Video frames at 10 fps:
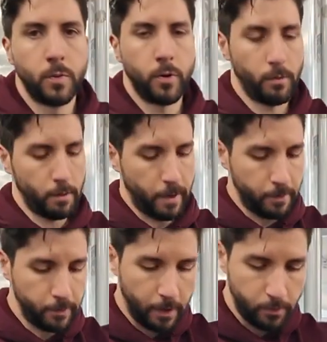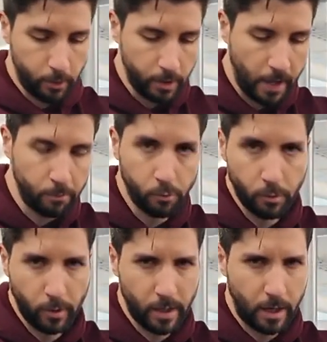Probably my favorite lat
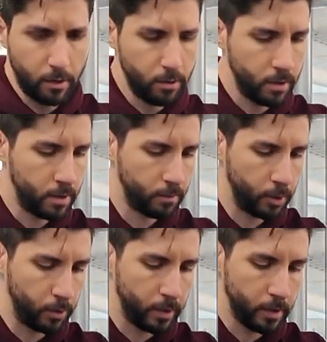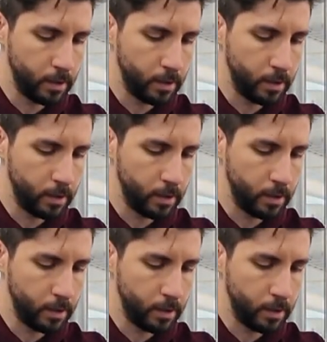movement right now doing.